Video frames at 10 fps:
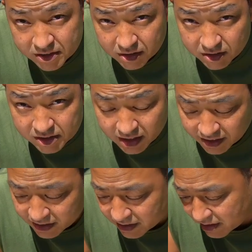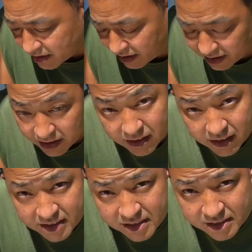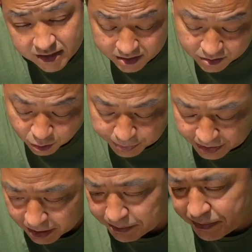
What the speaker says: looks like, and let's open it up.